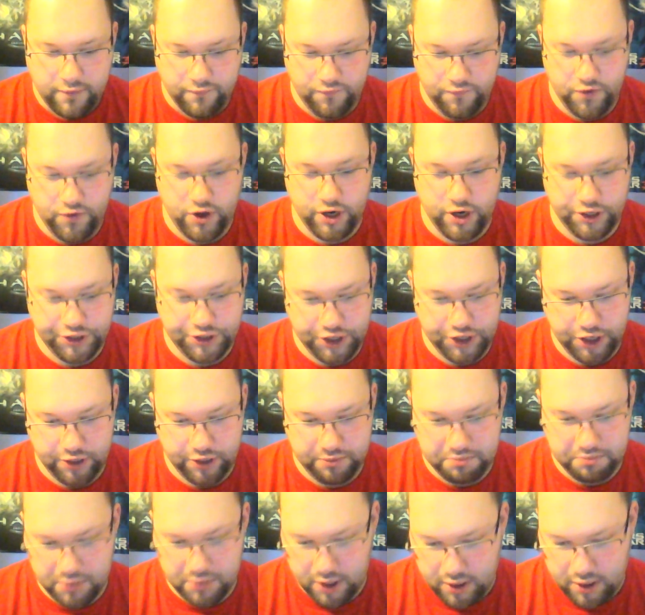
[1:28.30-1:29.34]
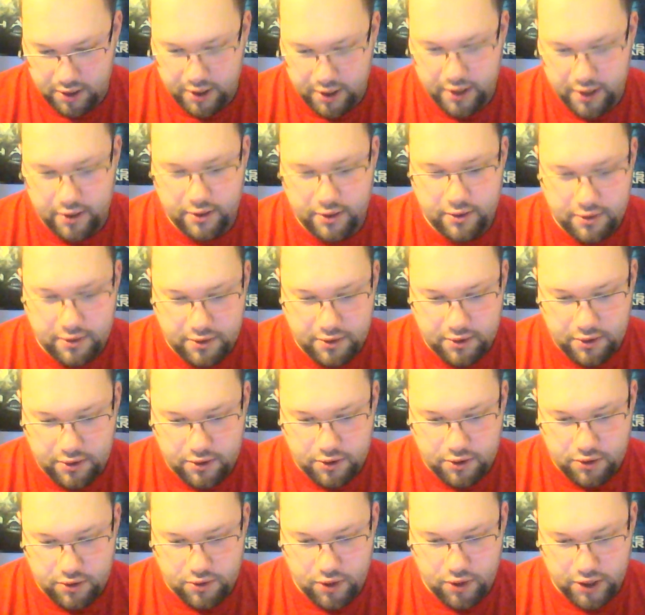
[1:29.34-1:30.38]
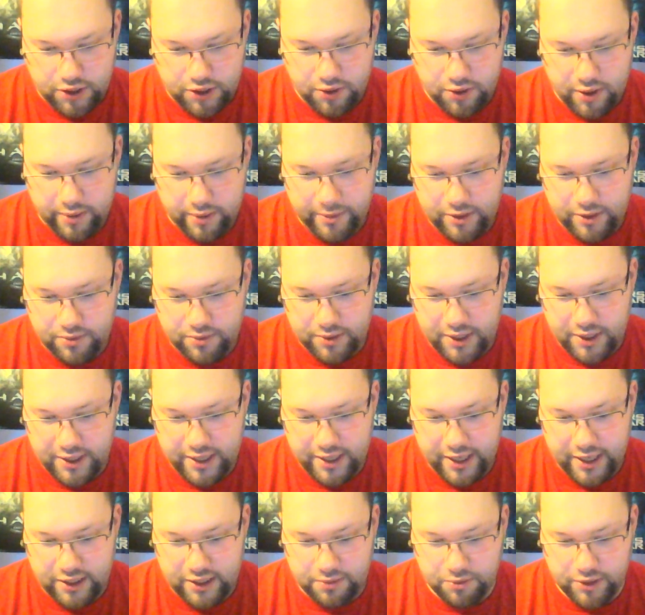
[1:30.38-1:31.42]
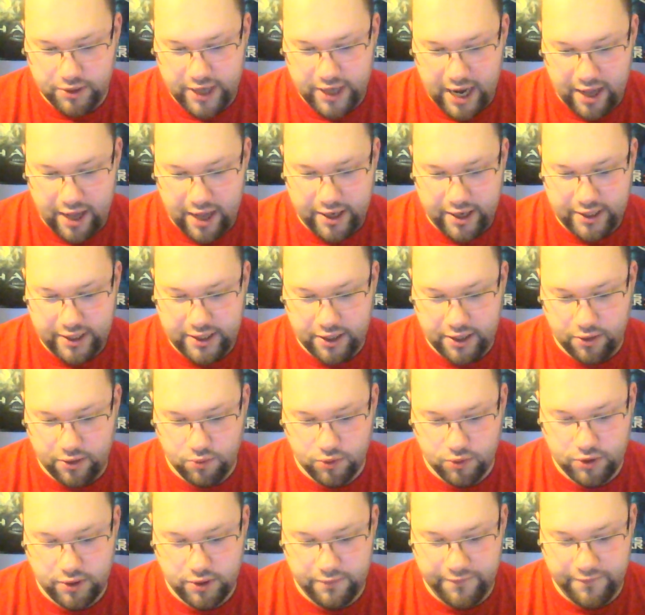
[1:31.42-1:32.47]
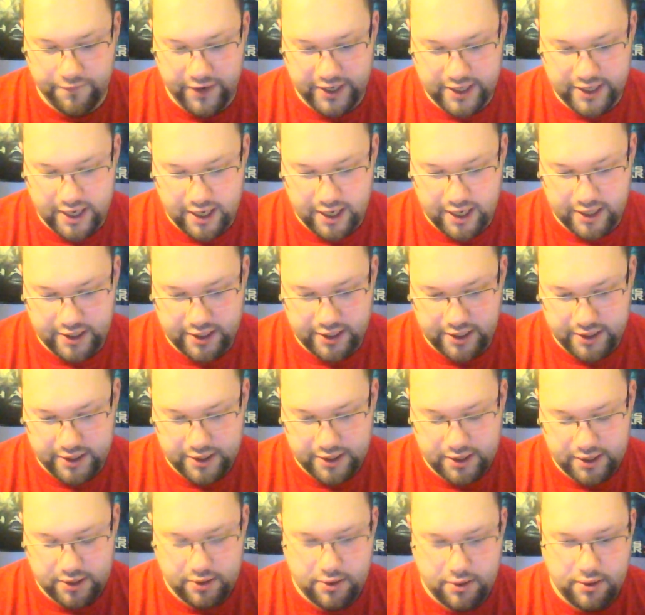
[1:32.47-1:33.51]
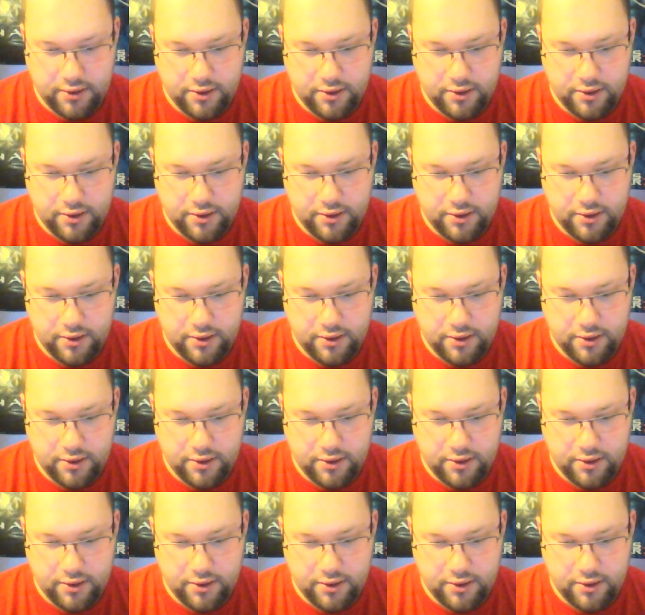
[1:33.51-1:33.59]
Finish him. Crush your enemies with intense brutalities and gruesome fatalities.